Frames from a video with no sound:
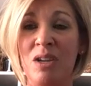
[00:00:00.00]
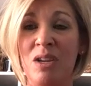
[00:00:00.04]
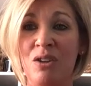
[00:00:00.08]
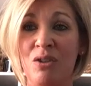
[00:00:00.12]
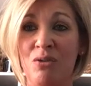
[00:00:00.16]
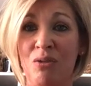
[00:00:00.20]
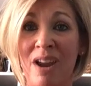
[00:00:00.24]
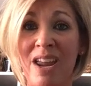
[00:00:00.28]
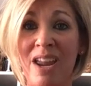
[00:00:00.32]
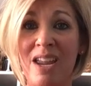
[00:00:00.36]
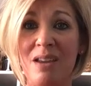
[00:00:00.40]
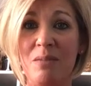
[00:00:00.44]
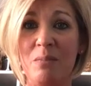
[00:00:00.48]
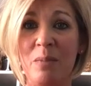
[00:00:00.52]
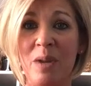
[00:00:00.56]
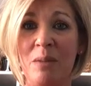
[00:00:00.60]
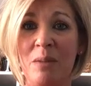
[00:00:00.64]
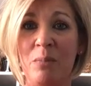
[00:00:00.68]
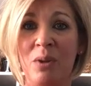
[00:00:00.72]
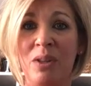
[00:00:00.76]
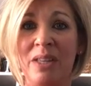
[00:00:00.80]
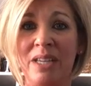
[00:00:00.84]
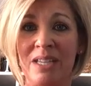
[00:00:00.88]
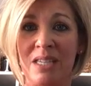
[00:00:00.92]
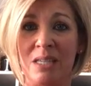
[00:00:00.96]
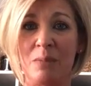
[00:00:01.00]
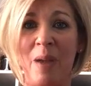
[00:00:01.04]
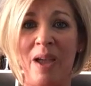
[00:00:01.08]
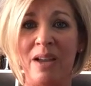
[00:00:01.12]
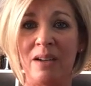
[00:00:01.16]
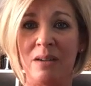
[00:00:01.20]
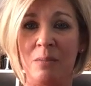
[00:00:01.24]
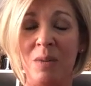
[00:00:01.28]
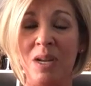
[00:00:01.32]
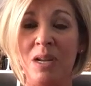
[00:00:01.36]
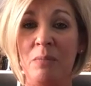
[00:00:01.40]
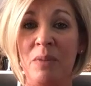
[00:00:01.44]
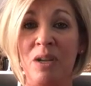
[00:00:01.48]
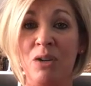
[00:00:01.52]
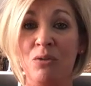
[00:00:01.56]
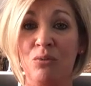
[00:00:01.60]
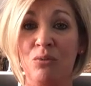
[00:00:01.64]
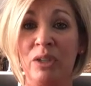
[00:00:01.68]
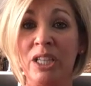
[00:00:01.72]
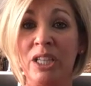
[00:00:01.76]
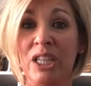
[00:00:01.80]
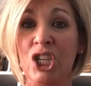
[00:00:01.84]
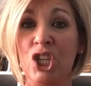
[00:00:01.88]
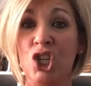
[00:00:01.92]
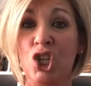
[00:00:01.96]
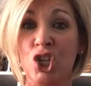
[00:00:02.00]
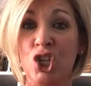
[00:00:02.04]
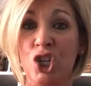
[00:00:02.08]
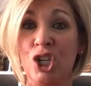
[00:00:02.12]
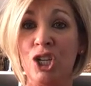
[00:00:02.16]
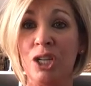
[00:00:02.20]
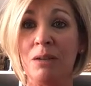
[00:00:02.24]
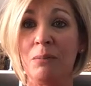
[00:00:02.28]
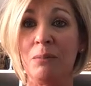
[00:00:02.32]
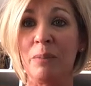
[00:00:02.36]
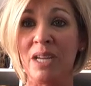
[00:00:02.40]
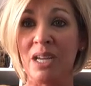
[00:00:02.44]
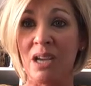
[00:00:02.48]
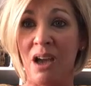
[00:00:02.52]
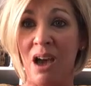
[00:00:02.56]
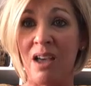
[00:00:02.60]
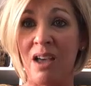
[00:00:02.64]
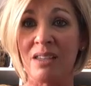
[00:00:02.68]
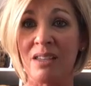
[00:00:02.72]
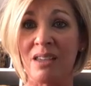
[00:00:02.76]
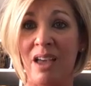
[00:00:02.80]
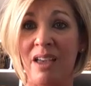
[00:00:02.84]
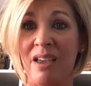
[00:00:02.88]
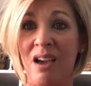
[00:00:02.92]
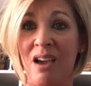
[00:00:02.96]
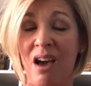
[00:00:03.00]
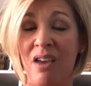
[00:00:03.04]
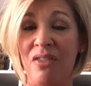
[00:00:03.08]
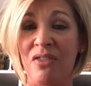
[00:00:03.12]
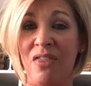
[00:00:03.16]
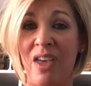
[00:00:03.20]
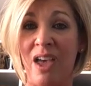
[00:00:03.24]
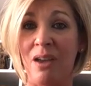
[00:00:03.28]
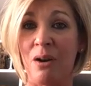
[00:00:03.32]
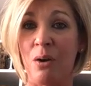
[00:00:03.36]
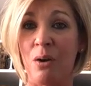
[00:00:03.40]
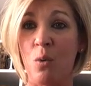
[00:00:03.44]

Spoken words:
great. People expect me to be really good because I got that